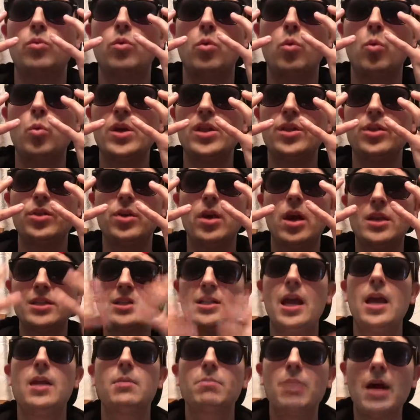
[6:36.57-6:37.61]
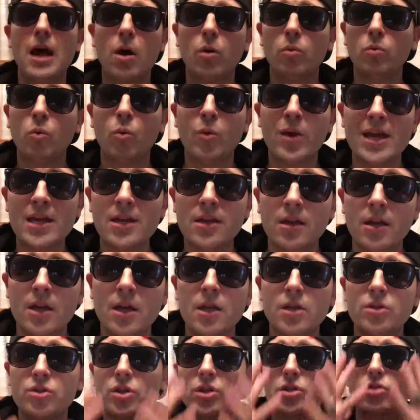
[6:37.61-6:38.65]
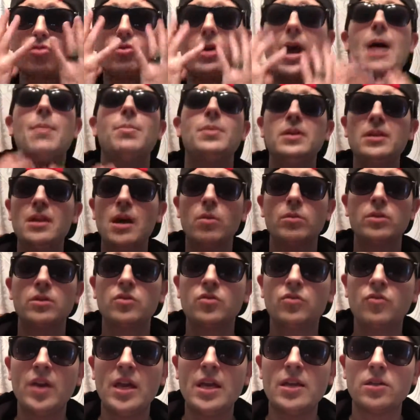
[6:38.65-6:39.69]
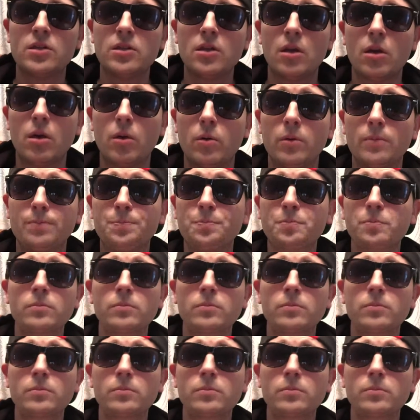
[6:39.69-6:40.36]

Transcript: with a 10-pound weight just dropping down his face, and